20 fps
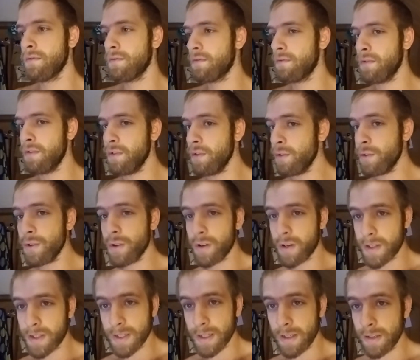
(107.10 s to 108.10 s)
New York
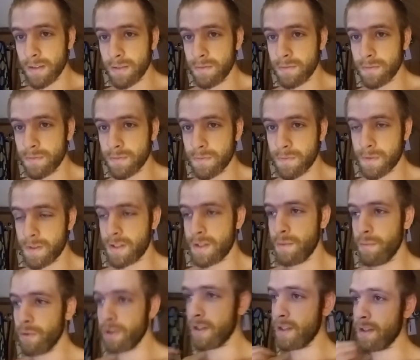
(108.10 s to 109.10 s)
City for
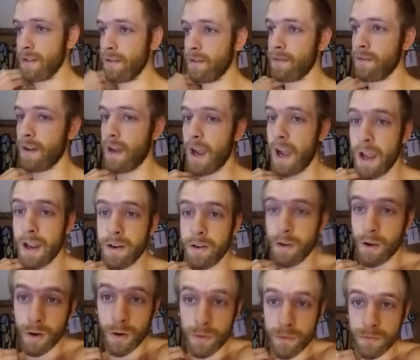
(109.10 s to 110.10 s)
some reason, I
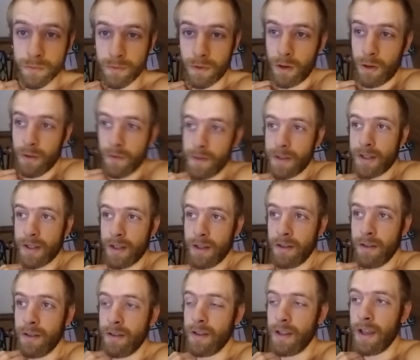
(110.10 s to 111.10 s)
know all of a
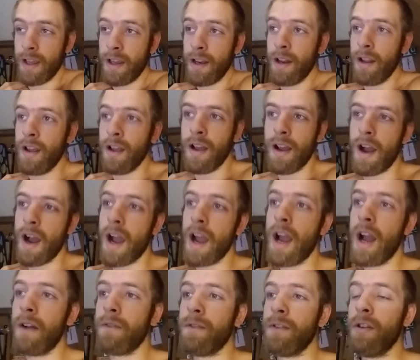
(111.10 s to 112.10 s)
sudden that I
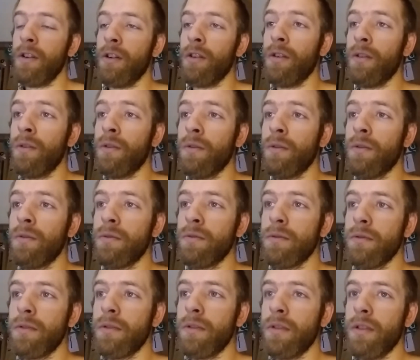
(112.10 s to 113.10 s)
have to go
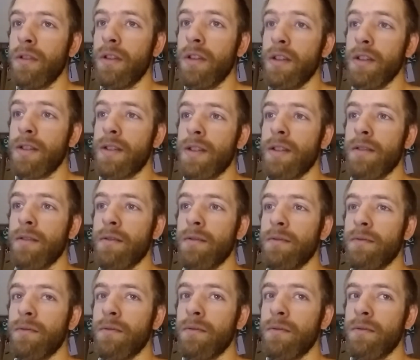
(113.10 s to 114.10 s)
east,
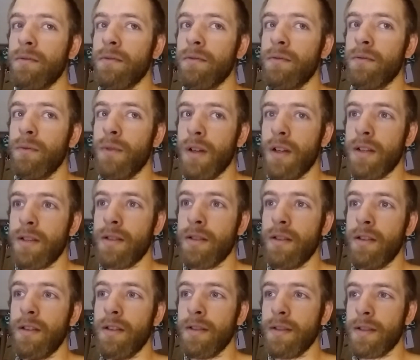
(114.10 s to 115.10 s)
west,
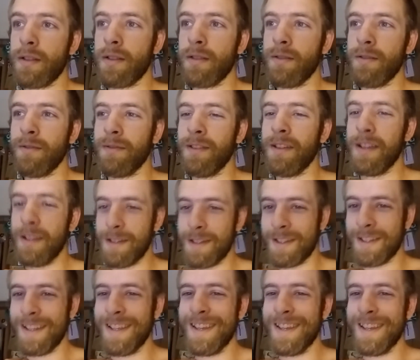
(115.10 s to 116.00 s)
east, east.